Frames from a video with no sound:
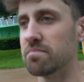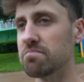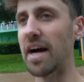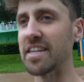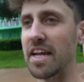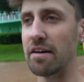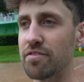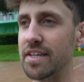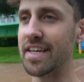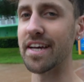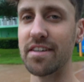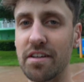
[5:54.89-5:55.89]
I definitely
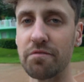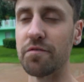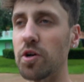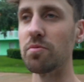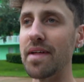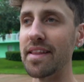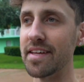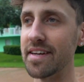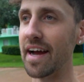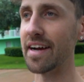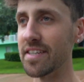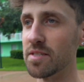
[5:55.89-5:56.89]
can confirm that the
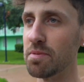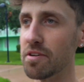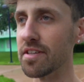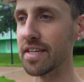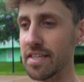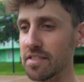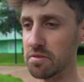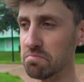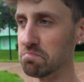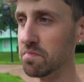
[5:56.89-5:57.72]
90s building is